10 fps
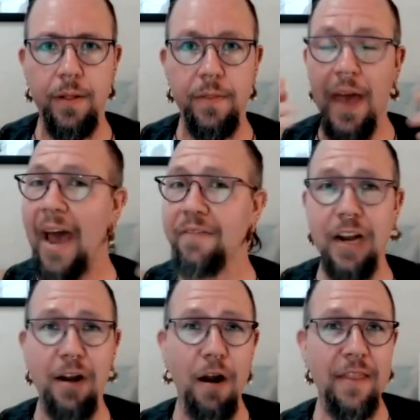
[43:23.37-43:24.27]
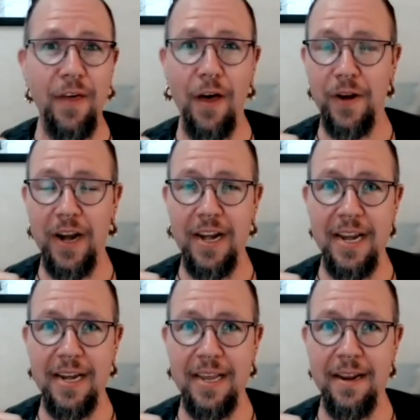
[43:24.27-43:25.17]
The aftercare I thought that I
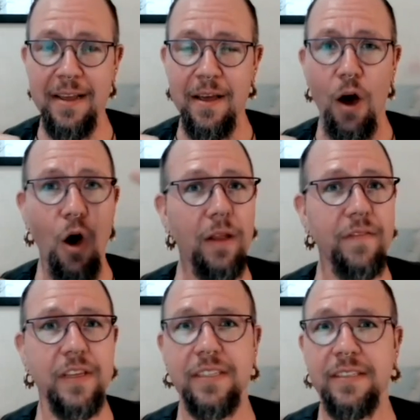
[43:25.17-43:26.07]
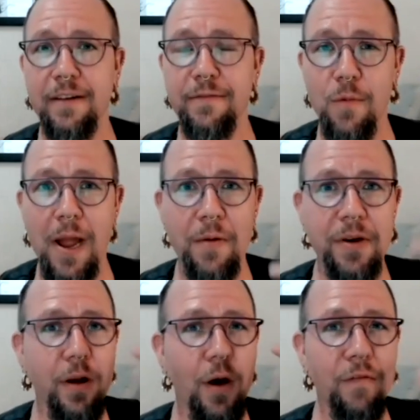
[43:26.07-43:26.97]
needed, all of the stuff around
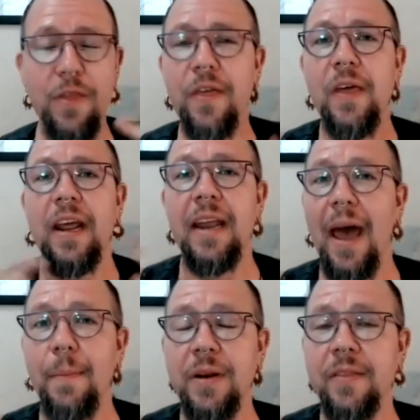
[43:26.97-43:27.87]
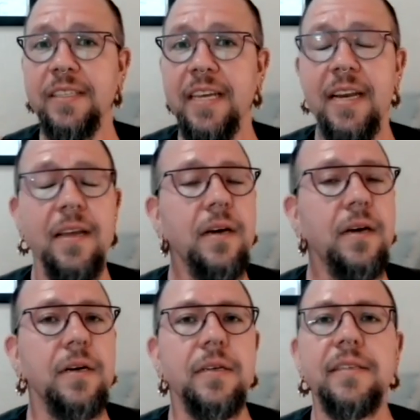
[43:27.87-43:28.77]
it, everything that had happened in the scene,
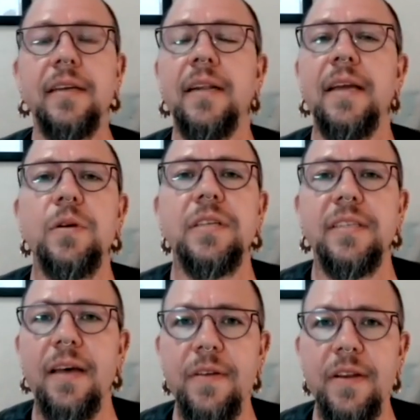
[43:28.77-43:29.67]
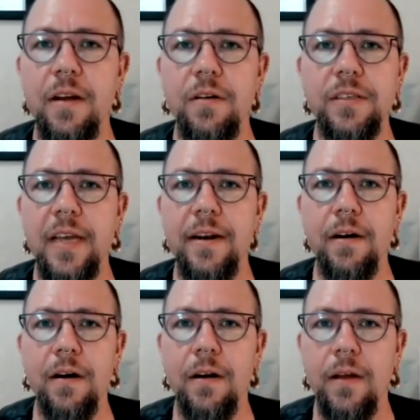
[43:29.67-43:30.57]
suddenly it was seven years
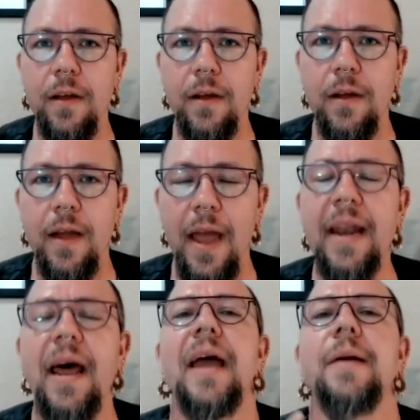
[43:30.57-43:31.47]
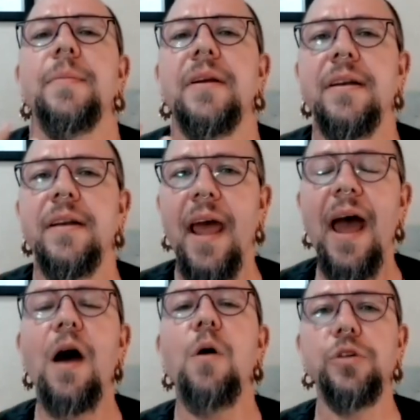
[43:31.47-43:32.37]
later. And I am
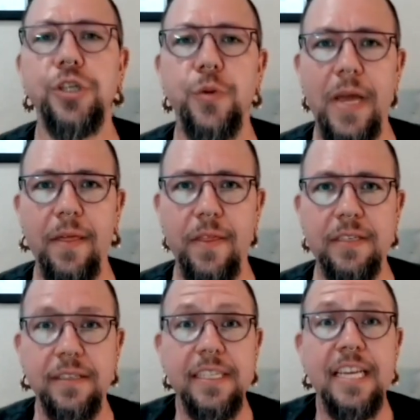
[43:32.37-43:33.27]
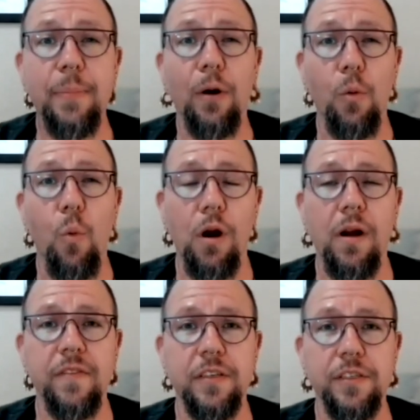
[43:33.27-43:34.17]
now doing this deeper work
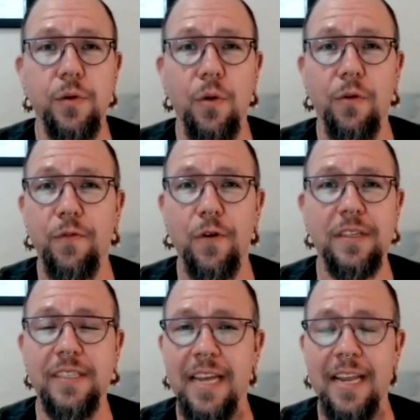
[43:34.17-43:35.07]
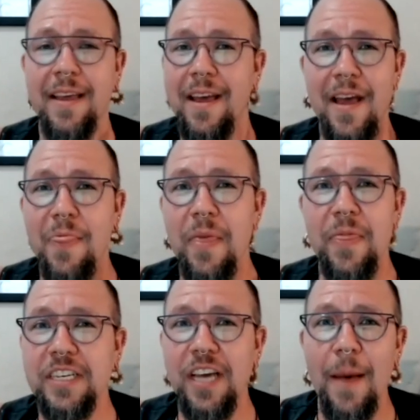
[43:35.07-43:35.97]
of the soul for a scene that
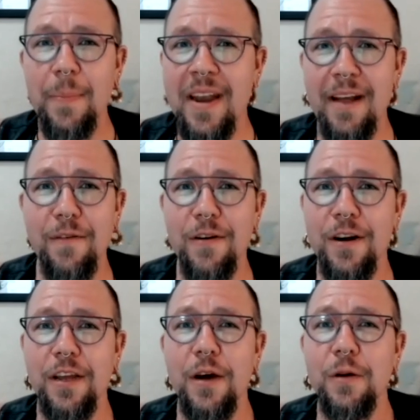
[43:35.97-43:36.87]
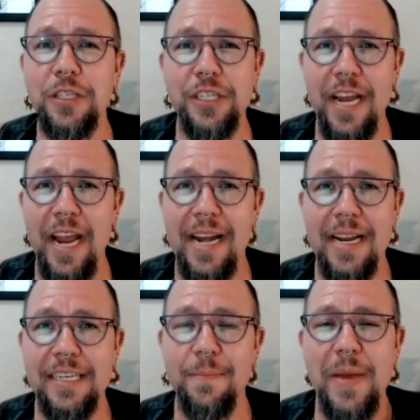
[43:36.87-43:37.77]
the top never
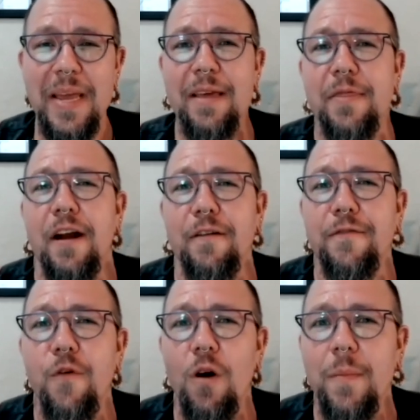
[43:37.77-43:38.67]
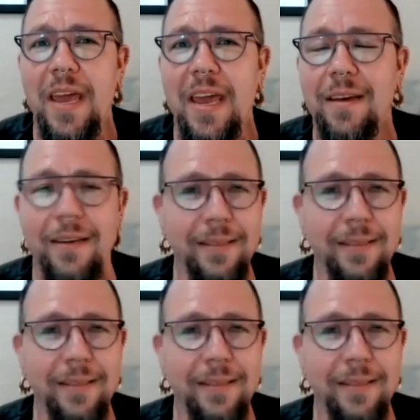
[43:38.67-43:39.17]
negotiated to be there for me